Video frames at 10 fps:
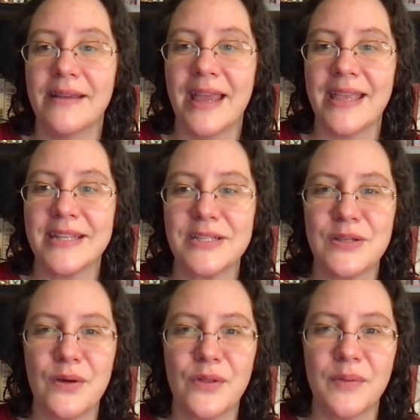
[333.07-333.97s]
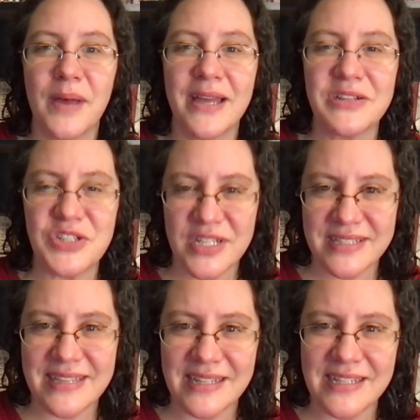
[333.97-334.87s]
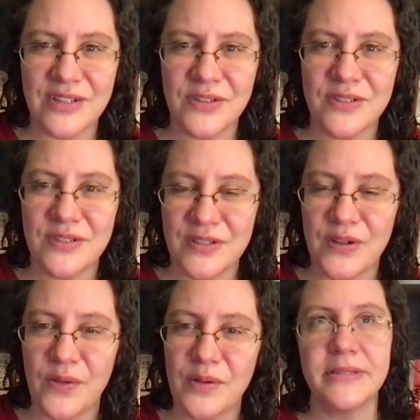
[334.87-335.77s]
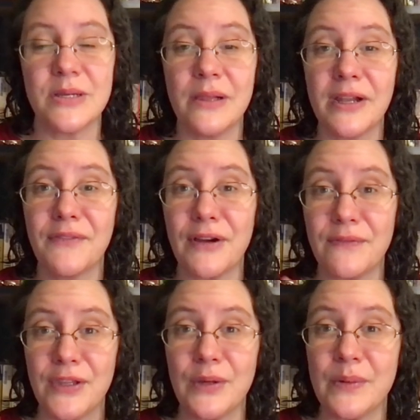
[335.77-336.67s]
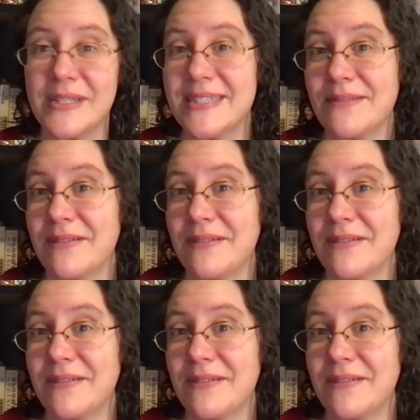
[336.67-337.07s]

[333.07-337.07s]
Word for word: and get to know them as she's getting to know them. So a lot of our view is